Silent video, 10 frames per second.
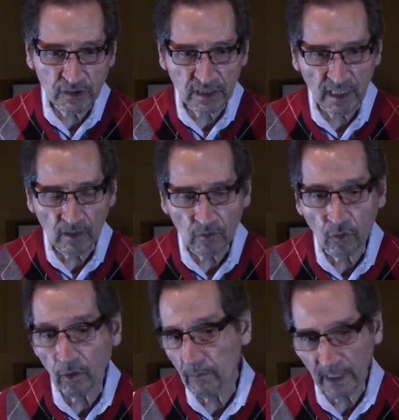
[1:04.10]
scale
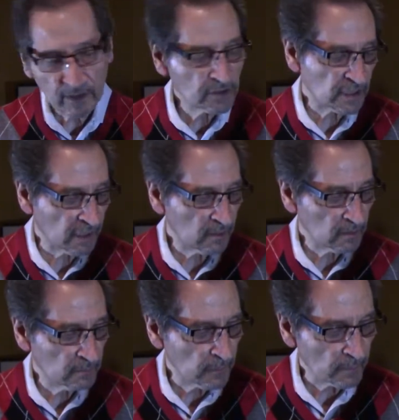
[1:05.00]
or a minor
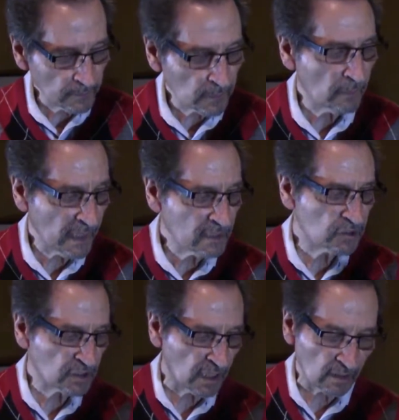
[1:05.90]
scale, but a
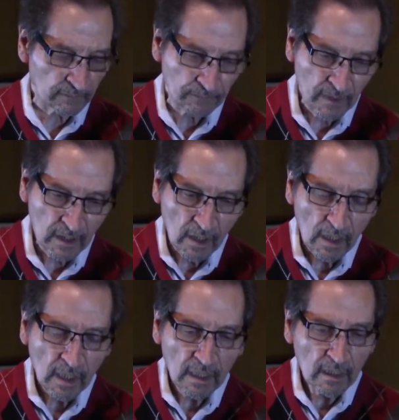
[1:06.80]
major scale,
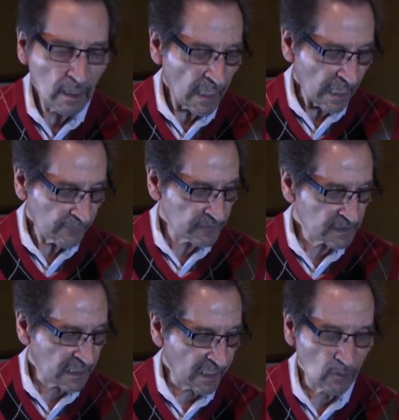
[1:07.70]
F
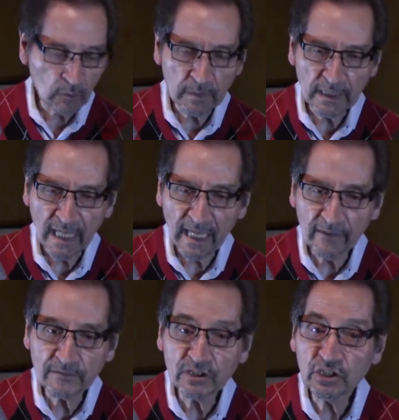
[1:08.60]
scale would be
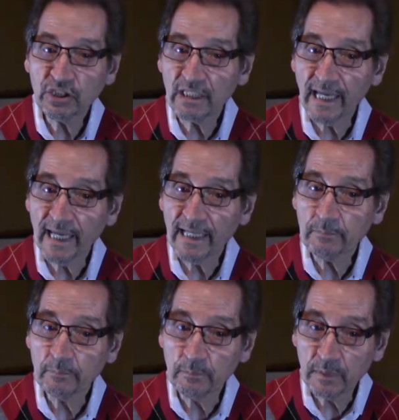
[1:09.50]
F, G,
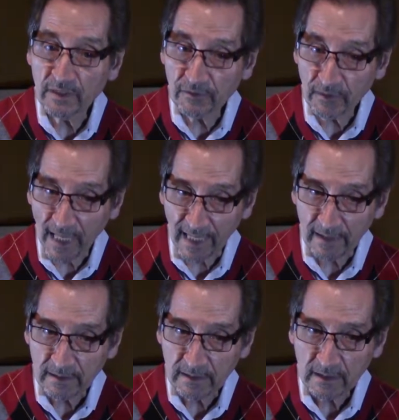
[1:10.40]
A, B flat,
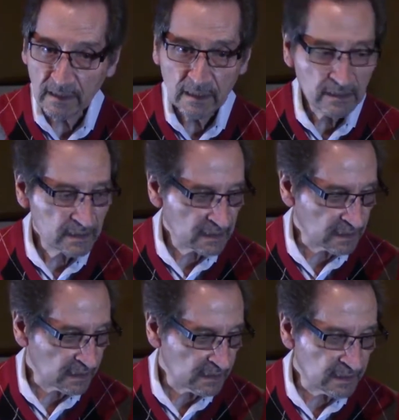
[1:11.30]

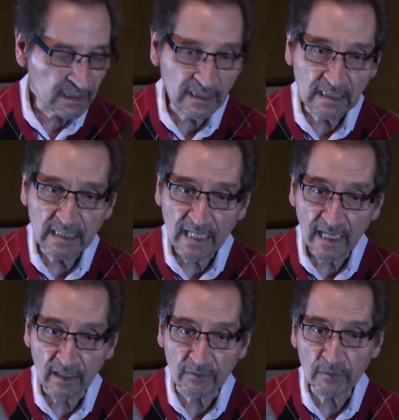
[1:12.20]
C, D, E,
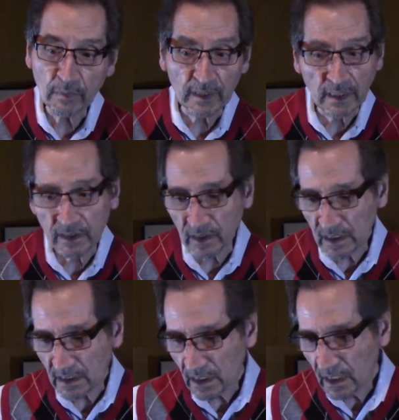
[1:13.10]
F. But in
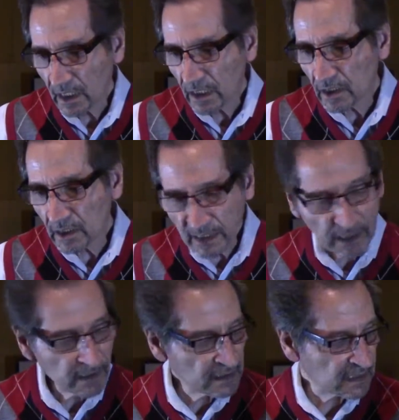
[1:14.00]
the
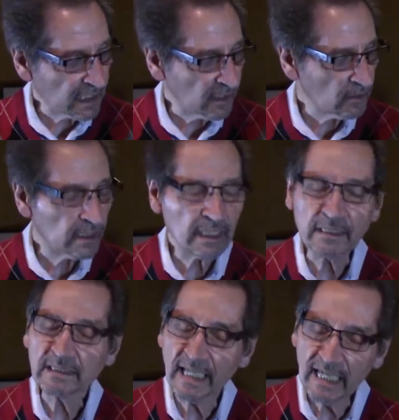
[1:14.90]
Lydian scale,
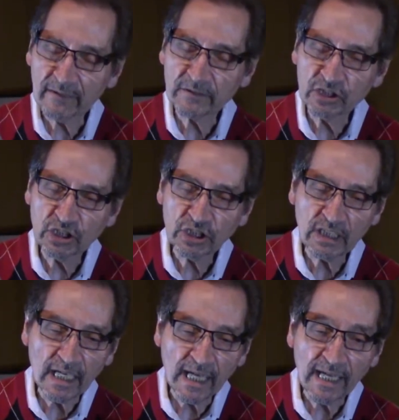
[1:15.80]
it's F, G,
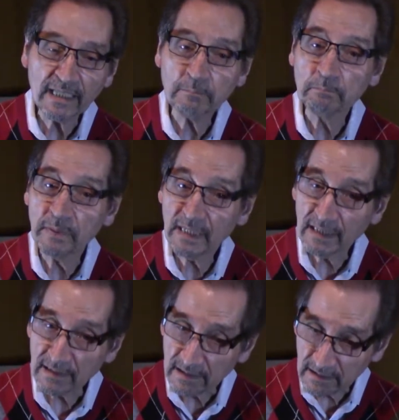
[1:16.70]
A,
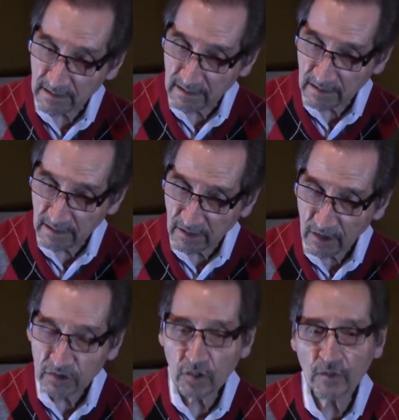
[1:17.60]
B.
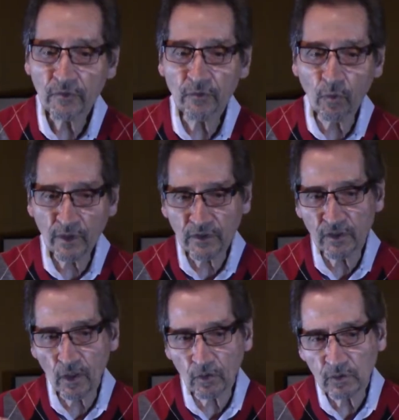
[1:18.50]
So the fourth
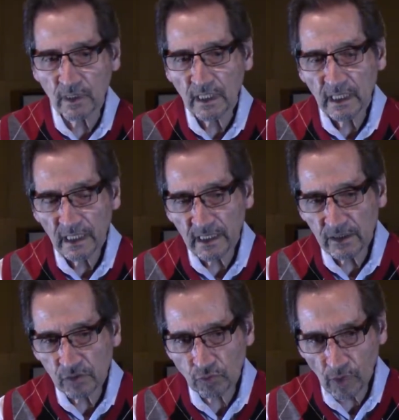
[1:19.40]
note
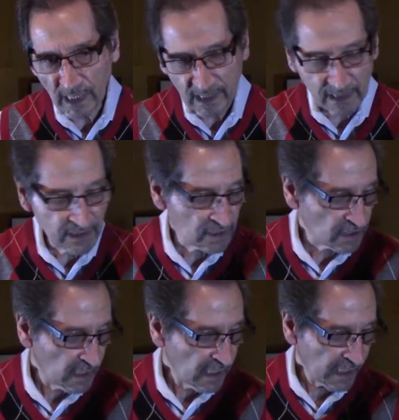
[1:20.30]
is raised
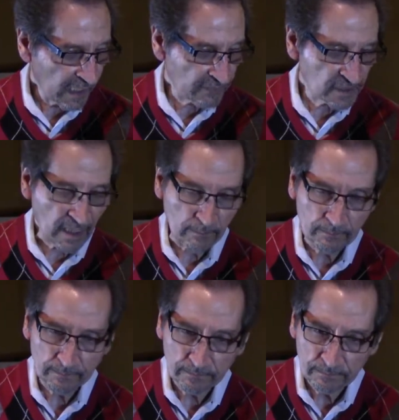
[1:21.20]
a half
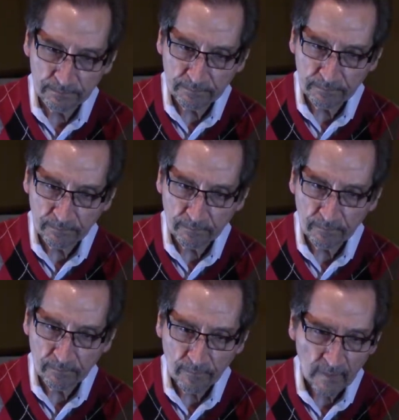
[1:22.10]
step.
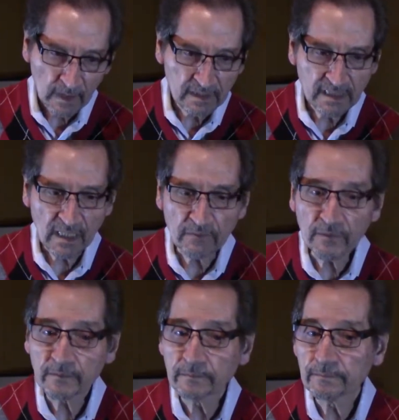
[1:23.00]
Instead of
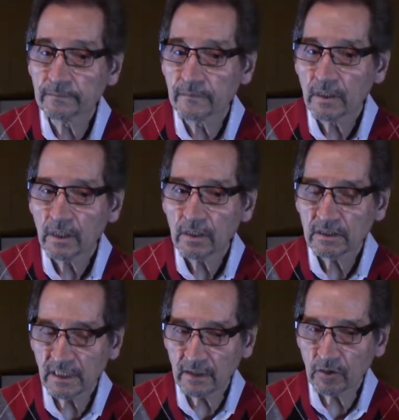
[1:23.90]

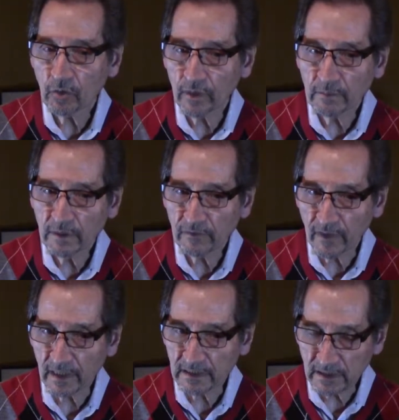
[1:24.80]
do, re, mi,
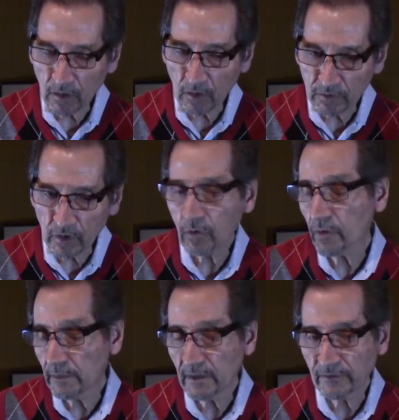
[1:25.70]
fa, sol, do,
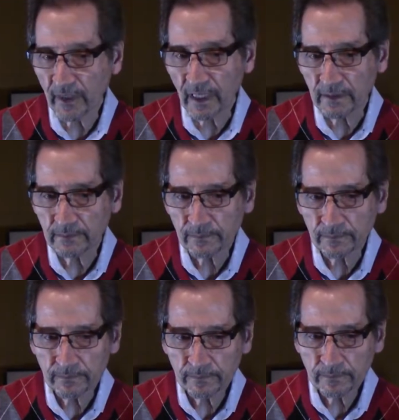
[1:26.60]
re, mi, fa,
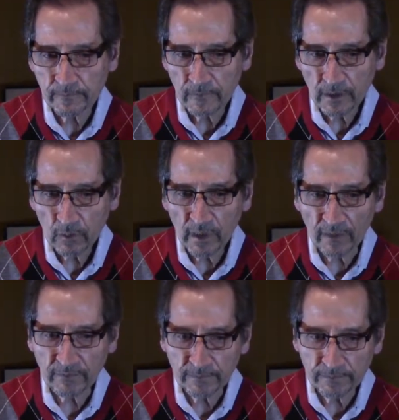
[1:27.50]
we
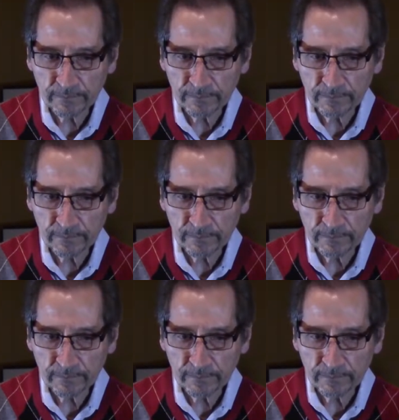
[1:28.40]
have,